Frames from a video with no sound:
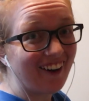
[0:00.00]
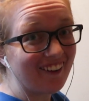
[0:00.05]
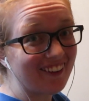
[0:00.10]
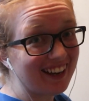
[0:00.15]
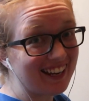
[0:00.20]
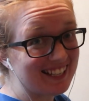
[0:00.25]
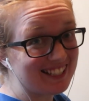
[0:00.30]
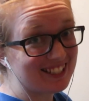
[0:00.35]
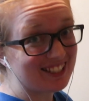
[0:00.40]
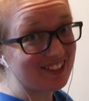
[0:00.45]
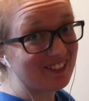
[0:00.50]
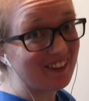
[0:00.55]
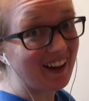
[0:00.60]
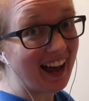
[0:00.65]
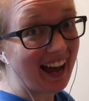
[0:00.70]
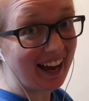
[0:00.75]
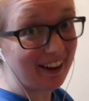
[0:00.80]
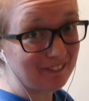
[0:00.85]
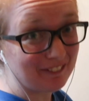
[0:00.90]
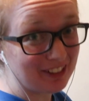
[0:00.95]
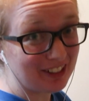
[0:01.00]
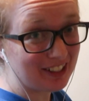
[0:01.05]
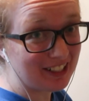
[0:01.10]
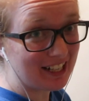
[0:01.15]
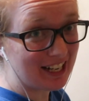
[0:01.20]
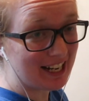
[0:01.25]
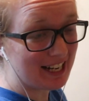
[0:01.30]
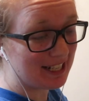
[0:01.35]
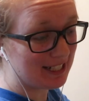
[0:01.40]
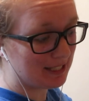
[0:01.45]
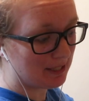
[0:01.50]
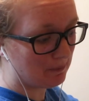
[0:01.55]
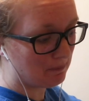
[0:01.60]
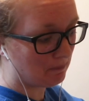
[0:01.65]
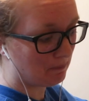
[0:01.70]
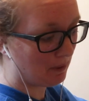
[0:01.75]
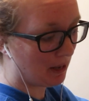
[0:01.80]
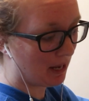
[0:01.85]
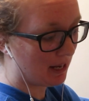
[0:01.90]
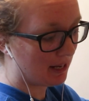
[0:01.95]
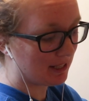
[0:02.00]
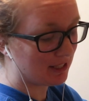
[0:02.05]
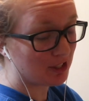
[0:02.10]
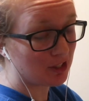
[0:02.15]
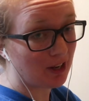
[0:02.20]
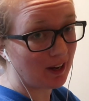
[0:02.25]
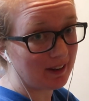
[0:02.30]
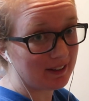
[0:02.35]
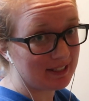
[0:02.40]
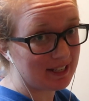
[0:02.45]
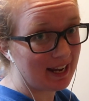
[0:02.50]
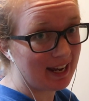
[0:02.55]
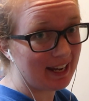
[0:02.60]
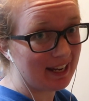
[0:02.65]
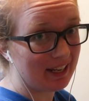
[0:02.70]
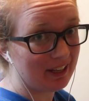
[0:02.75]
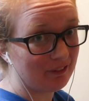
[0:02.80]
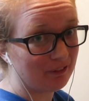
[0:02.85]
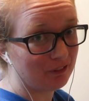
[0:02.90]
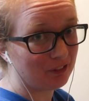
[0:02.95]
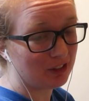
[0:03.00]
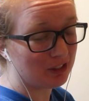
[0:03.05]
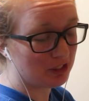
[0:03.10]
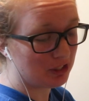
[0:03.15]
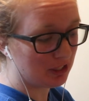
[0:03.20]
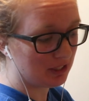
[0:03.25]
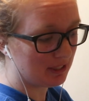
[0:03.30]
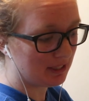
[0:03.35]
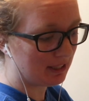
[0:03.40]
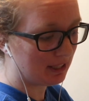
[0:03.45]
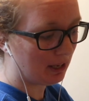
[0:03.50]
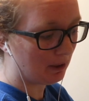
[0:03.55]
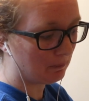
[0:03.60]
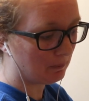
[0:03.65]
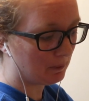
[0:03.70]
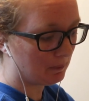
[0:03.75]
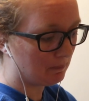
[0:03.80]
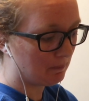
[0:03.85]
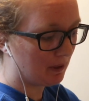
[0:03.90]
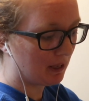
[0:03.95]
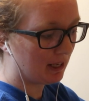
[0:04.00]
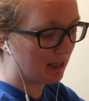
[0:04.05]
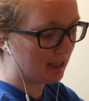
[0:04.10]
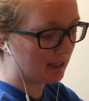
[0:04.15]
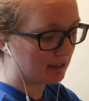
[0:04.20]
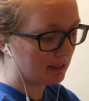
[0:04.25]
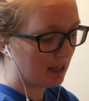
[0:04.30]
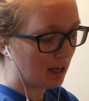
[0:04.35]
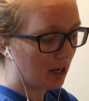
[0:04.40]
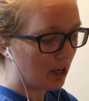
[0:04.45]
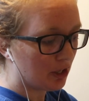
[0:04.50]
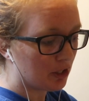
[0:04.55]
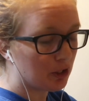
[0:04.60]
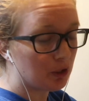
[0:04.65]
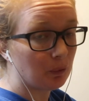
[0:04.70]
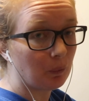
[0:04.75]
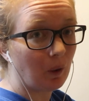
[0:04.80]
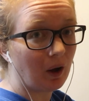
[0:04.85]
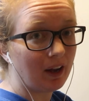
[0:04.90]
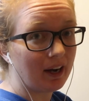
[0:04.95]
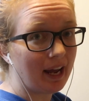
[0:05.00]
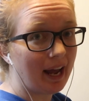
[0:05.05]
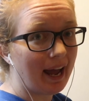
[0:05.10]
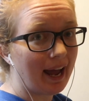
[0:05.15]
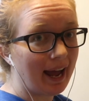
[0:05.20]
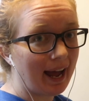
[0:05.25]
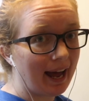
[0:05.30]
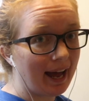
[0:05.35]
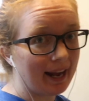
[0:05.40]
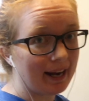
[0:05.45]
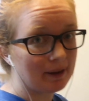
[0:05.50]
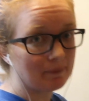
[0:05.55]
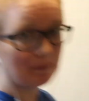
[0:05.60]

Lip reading: Okay, so after it's been sauteing for just a couple minutes, you want to add